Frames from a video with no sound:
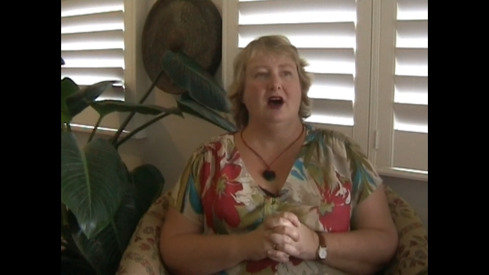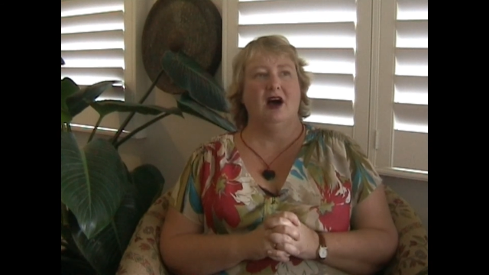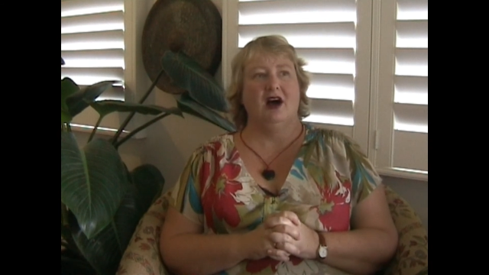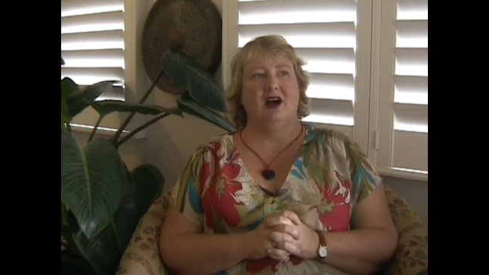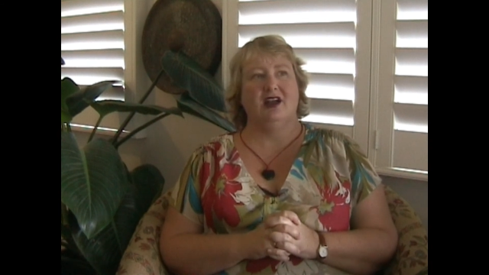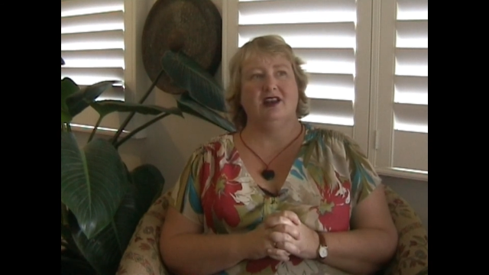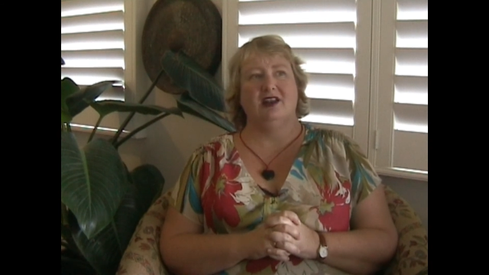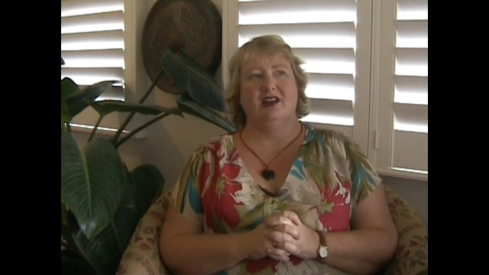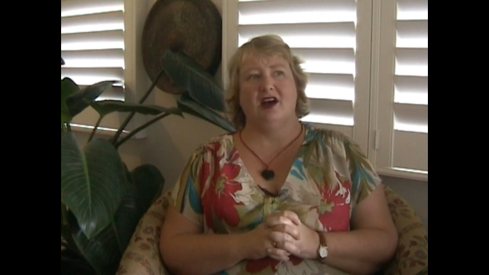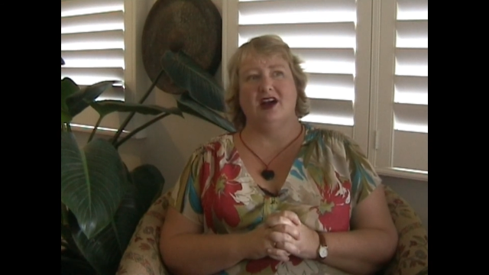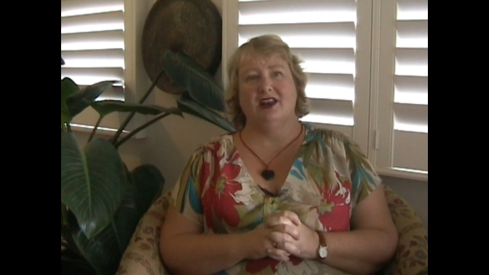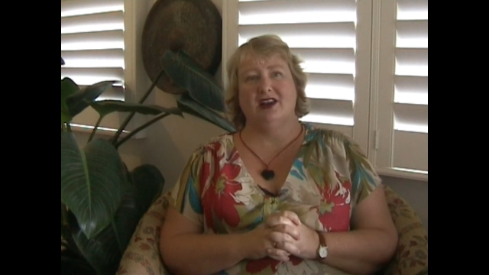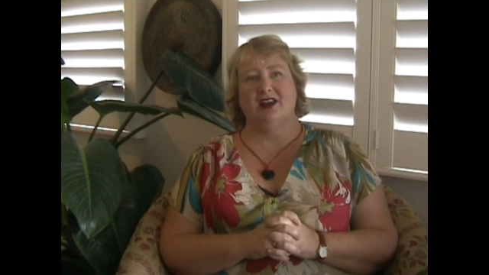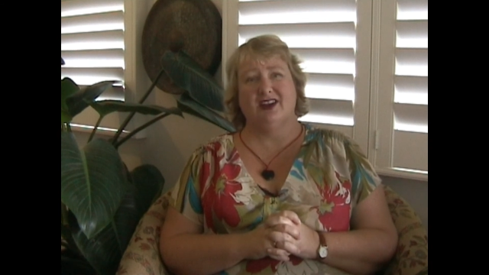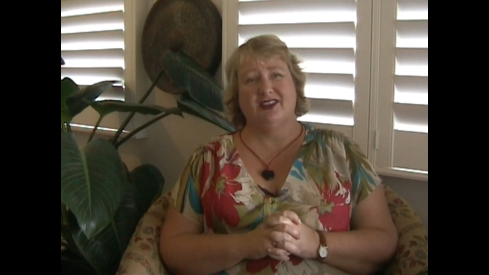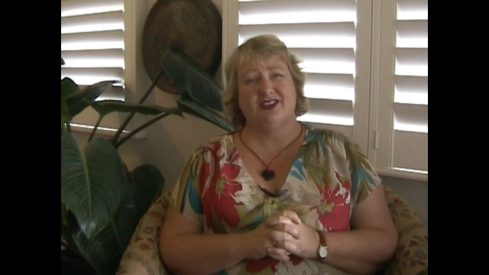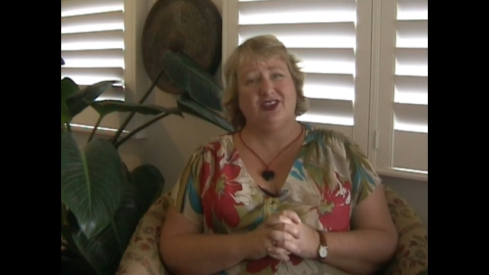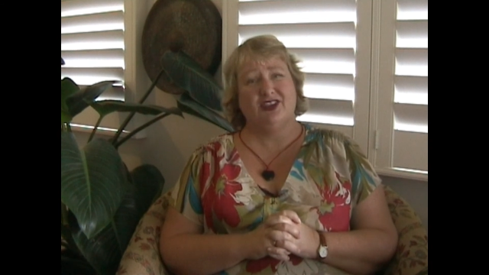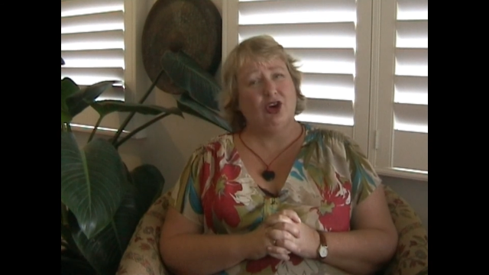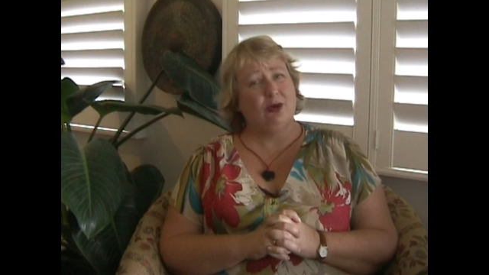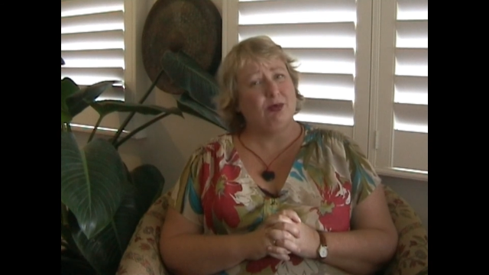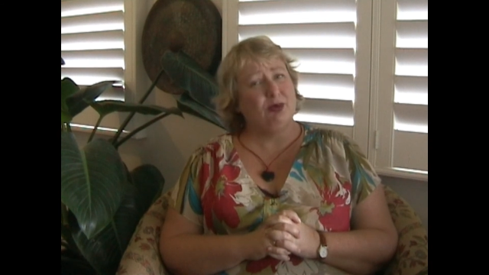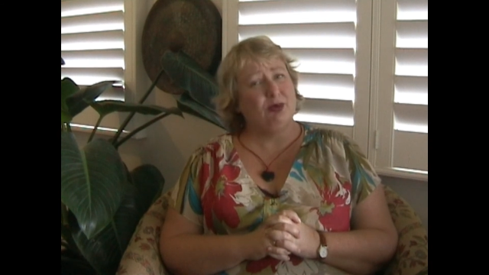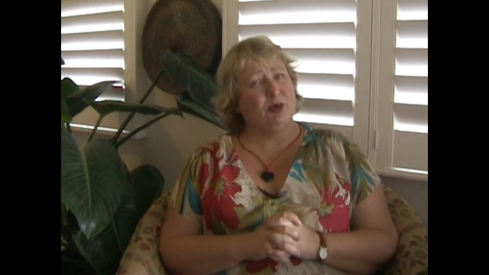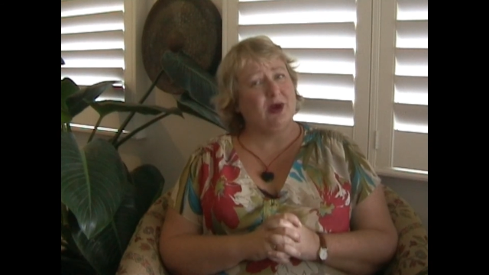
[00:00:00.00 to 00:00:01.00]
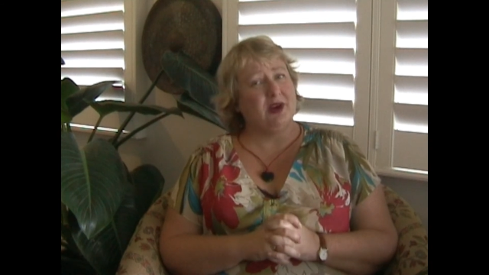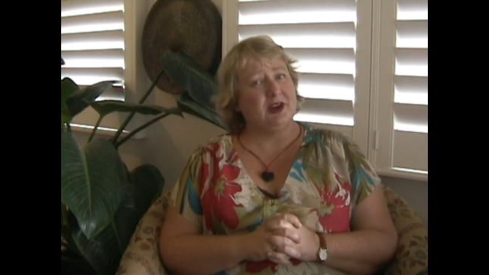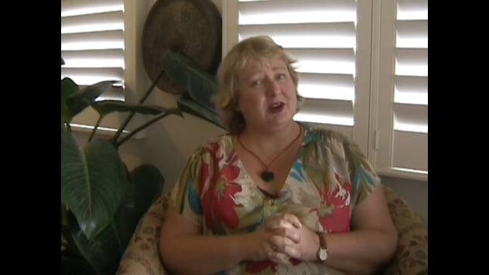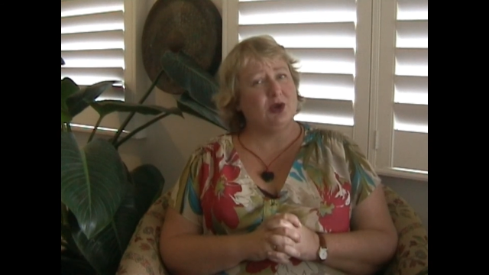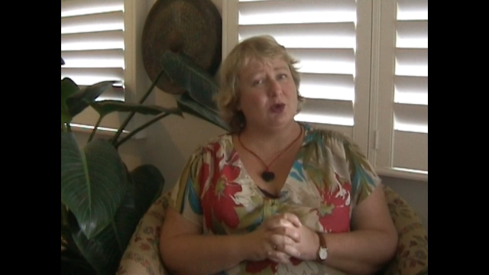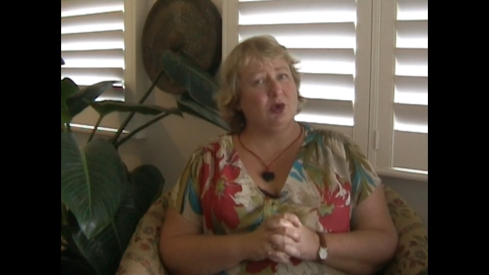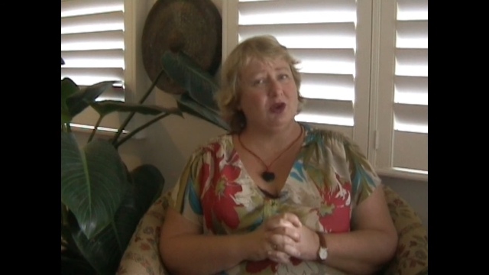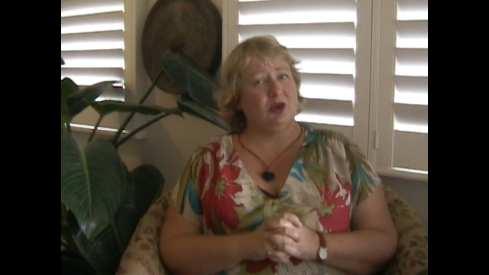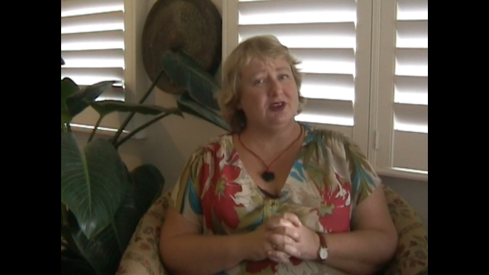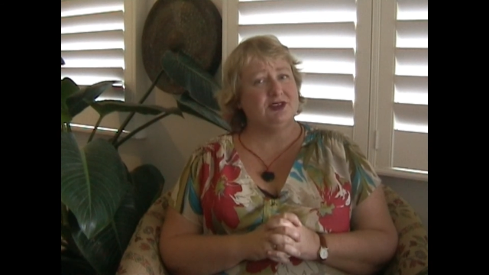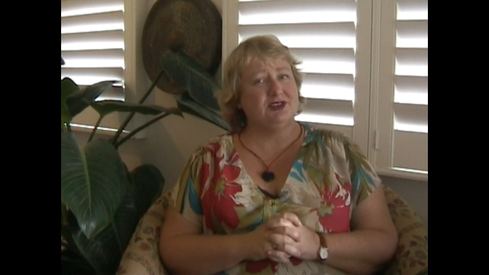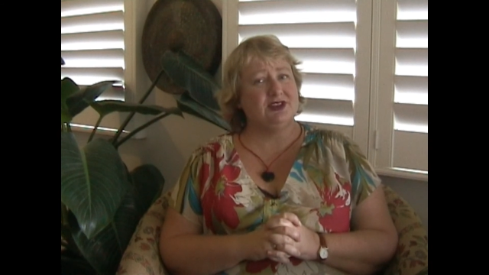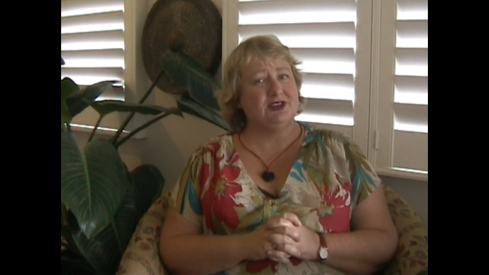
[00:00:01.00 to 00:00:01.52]
I like the operatic
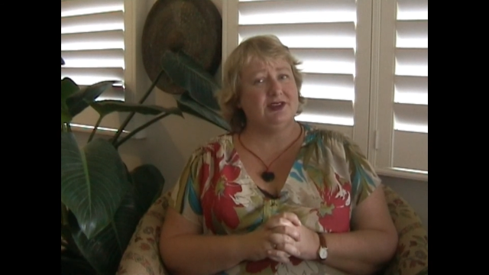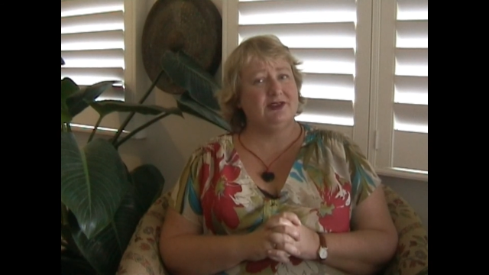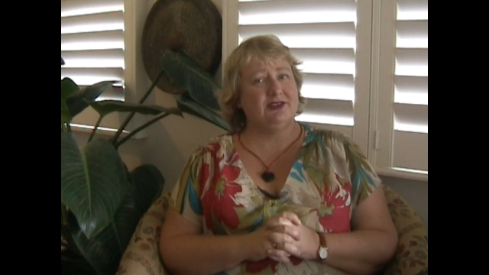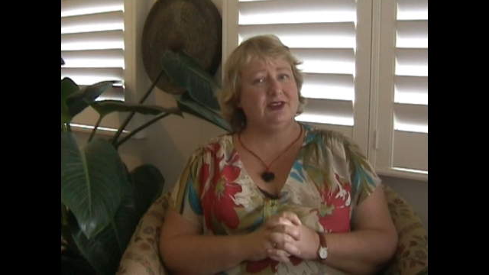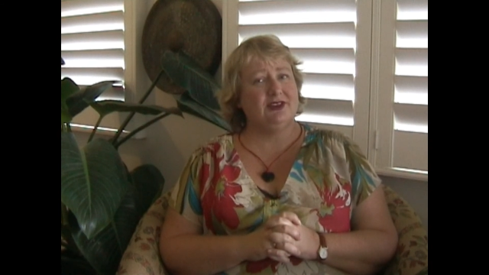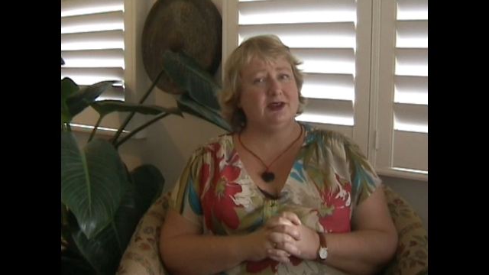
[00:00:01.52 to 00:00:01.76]
quality of